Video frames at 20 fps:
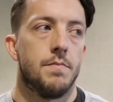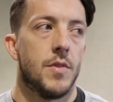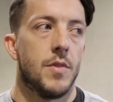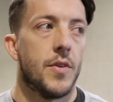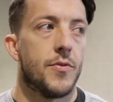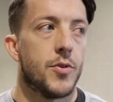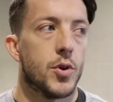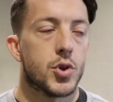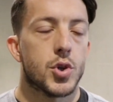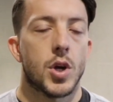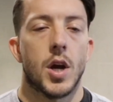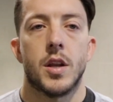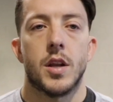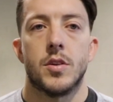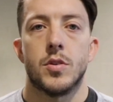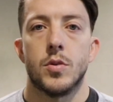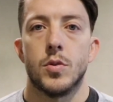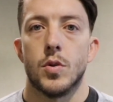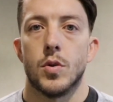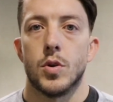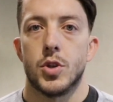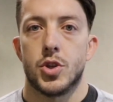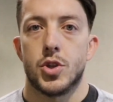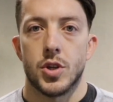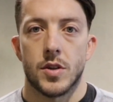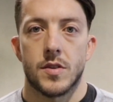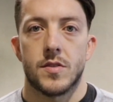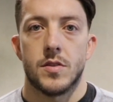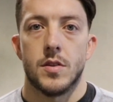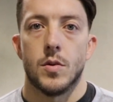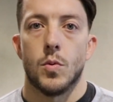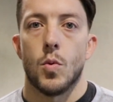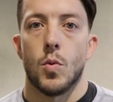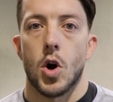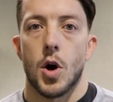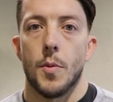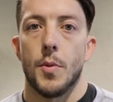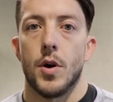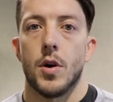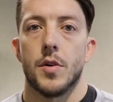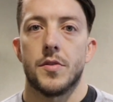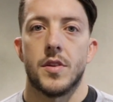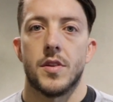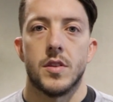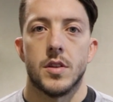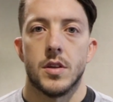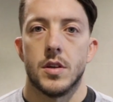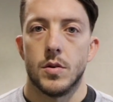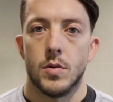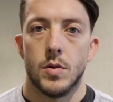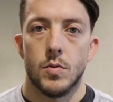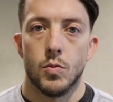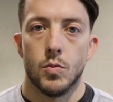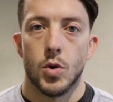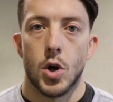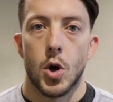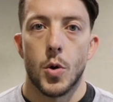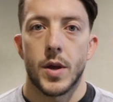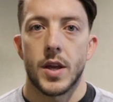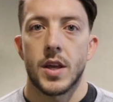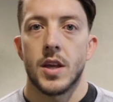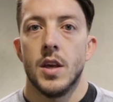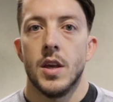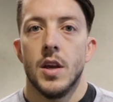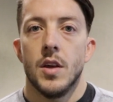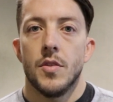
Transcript: If you're trying to do just the wall balls and the rowing,